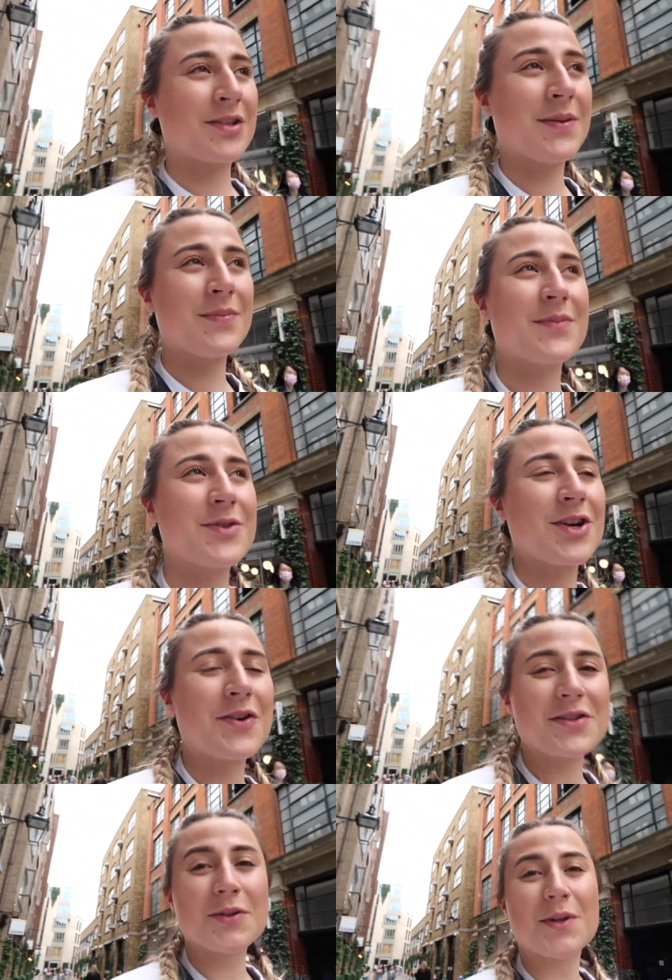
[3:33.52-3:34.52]
because I'm
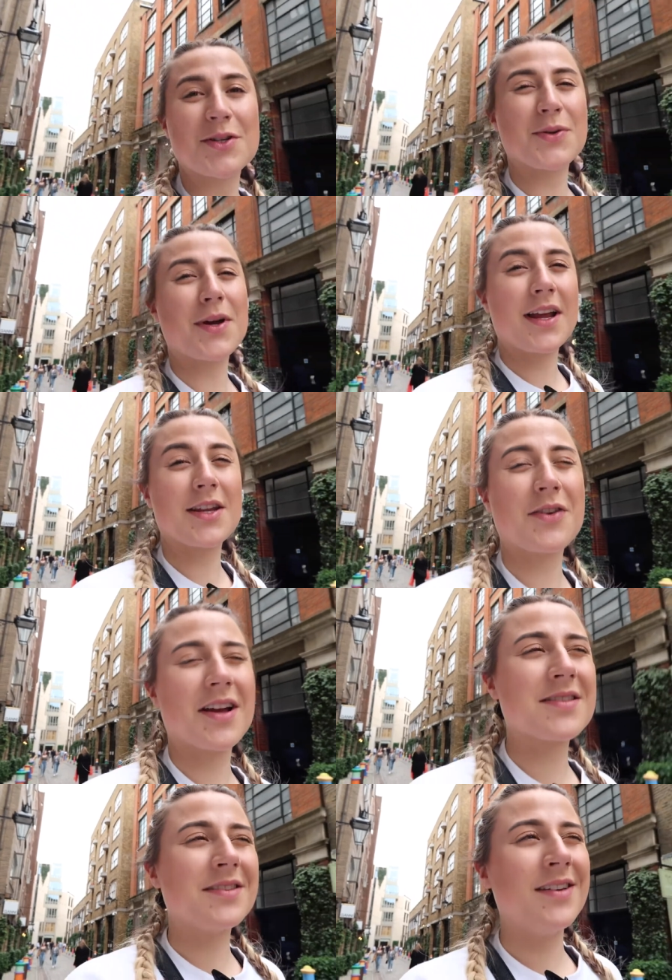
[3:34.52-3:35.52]
sure it's coming on tour at like
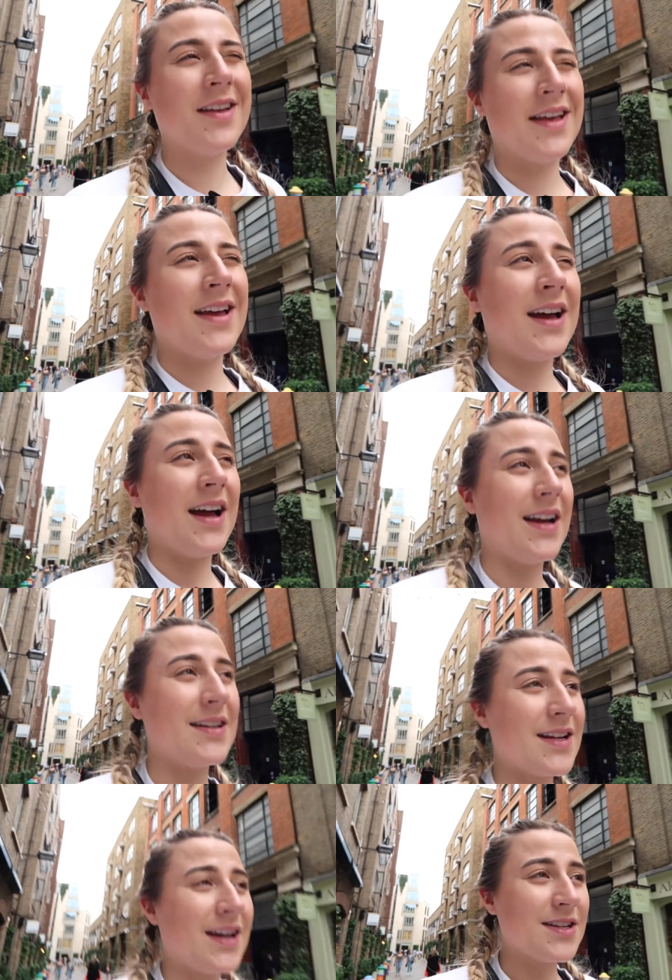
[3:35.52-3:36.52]
Newcastle.
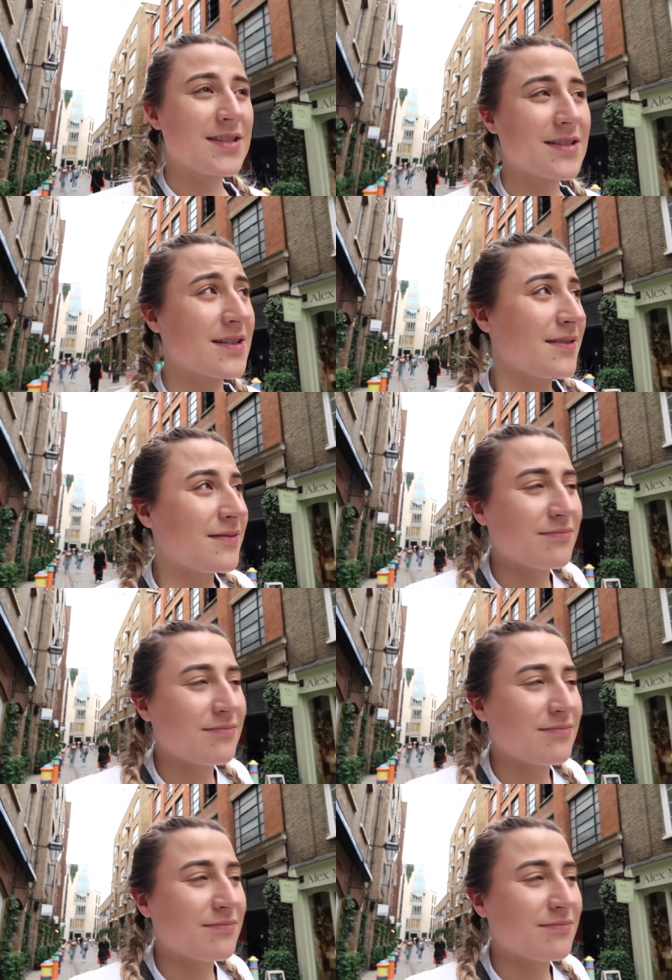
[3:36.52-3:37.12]
And I just...